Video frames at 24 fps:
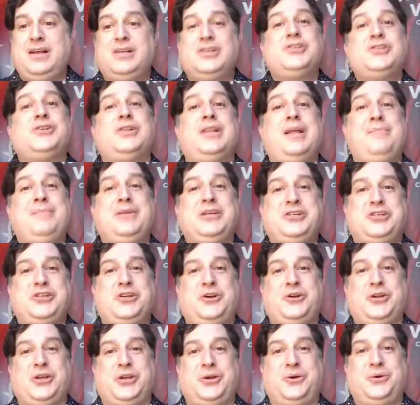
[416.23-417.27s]
So let me
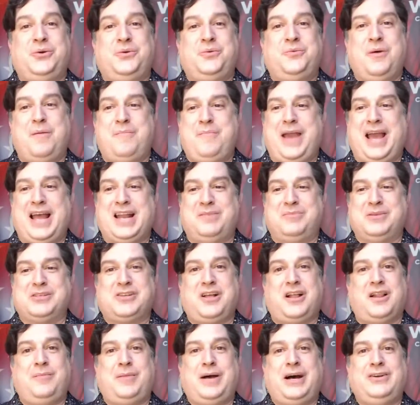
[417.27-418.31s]
show you what Panama's
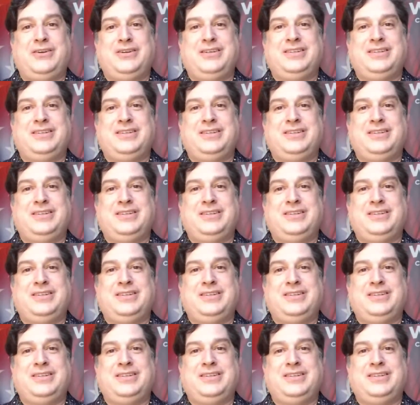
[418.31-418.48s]
all about.